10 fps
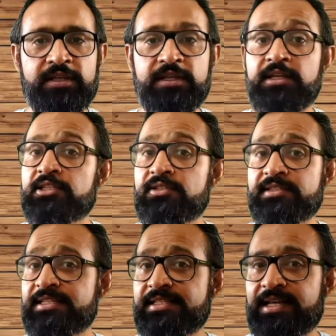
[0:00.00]
So
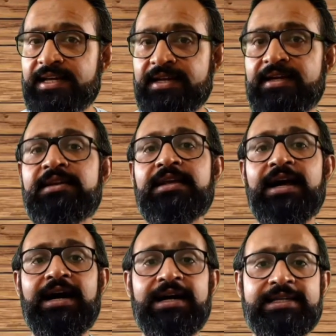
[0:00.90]
since then,
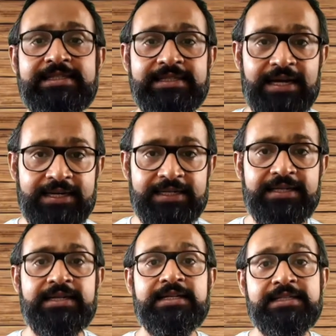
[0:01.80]
I started
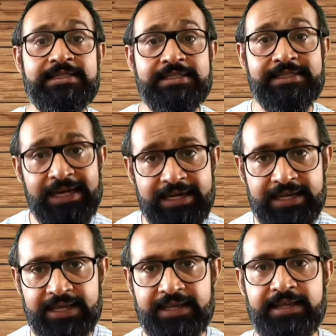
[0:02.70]

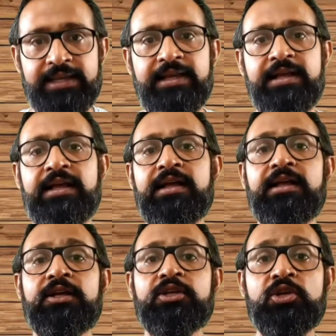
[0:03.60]
stating
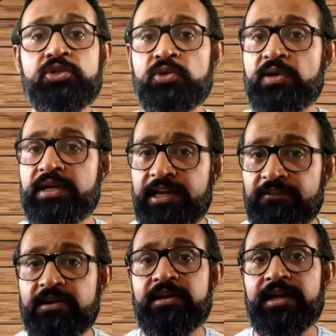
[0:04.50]
you should
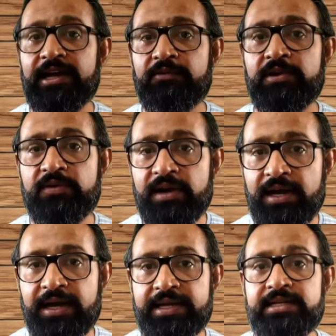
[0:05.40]
never ever write